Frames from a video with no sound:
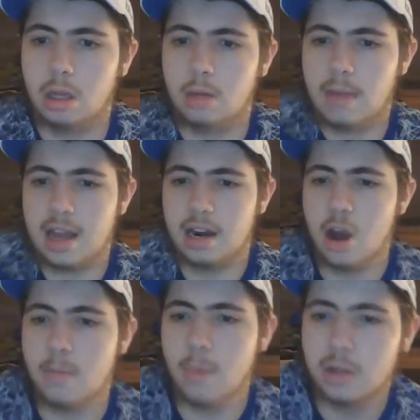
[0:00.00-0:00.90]
Mate,
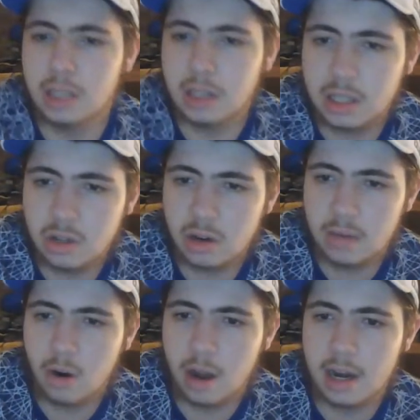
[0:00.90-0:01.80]
no mods in the stream
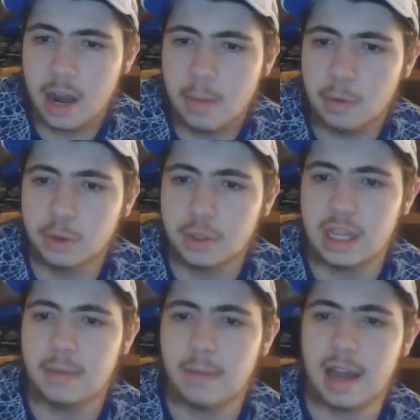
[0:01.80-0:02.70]
right now, but we'll
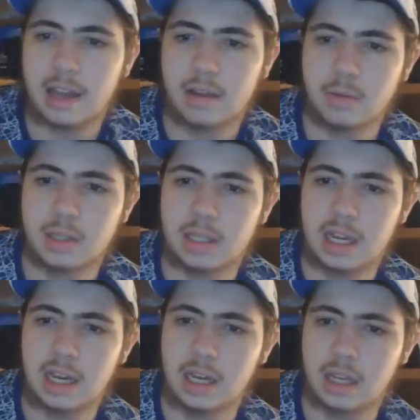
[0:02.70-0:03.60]
see, mate. We'll
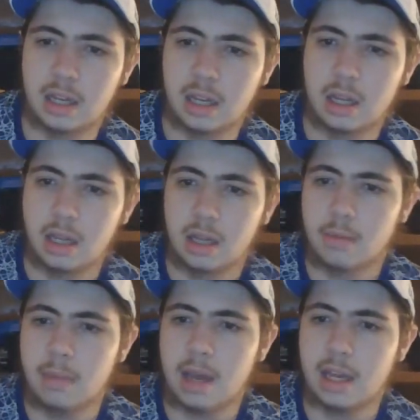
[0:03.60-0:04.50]
see.
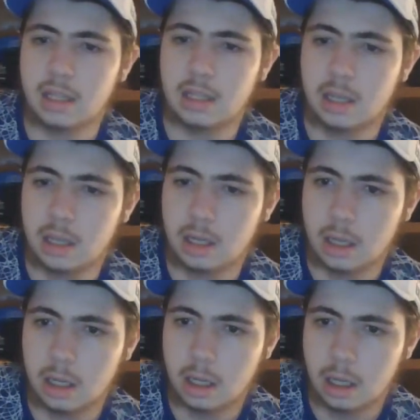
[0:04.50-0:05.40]
Make it.
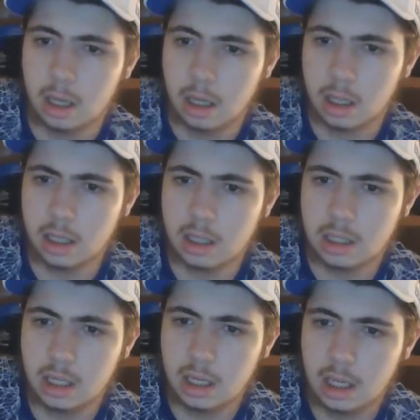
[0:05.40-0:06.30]
Let's
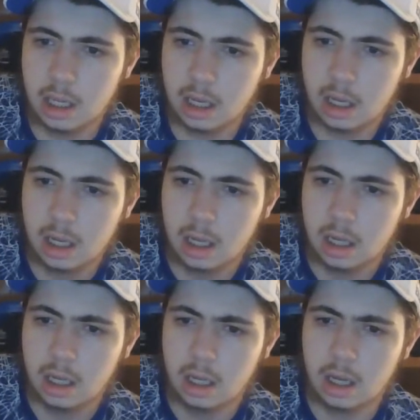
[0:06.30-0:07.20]
see here.
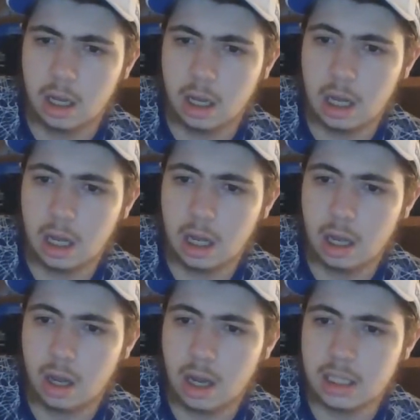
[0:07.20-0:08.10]

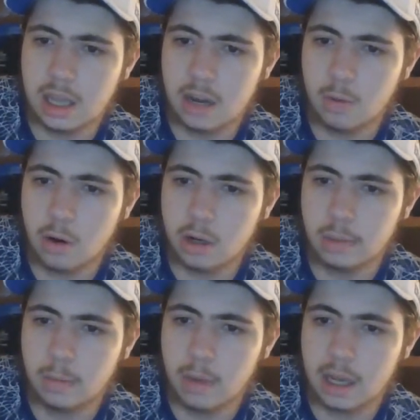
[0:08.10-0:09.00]
I said Warriors
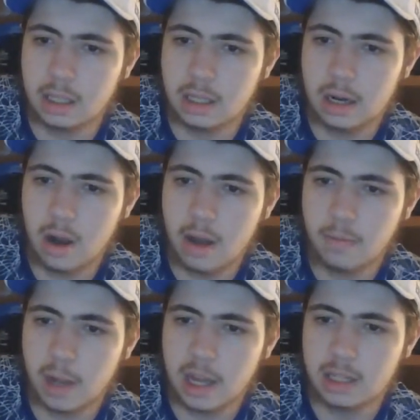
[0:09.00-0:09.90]
would make it to 9th
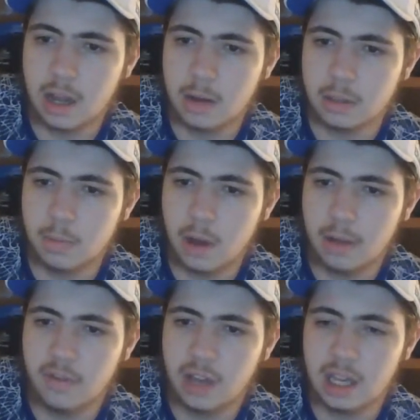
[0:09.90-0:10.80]
place. I was
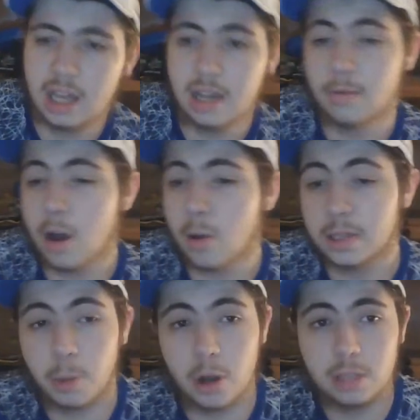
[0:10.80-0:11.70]
thinking, well,
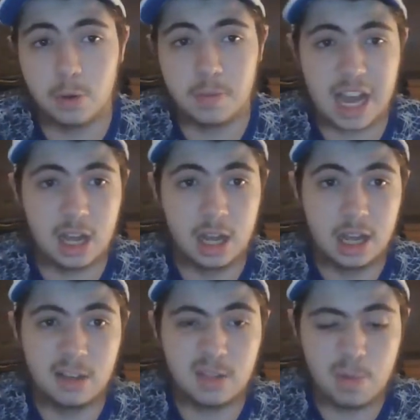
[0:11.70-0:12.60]
it's possible, mate.
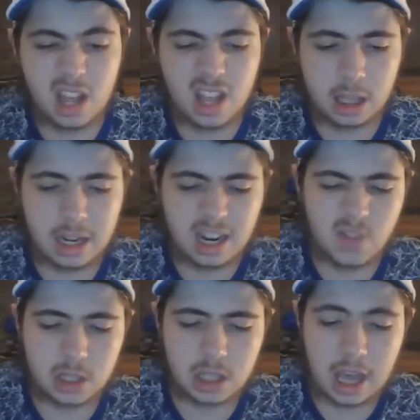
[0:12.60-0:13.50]
If they play like they did
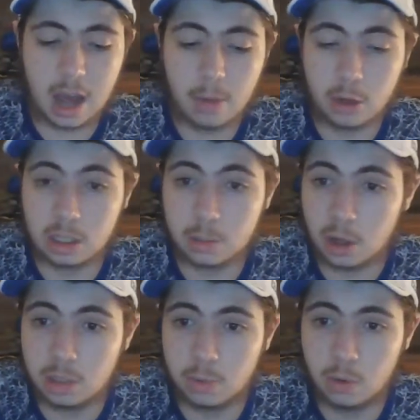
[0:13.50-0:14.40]
versus the Cowboys, it's
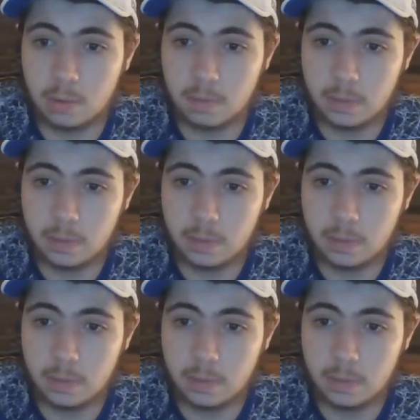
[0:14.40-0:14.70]
possible.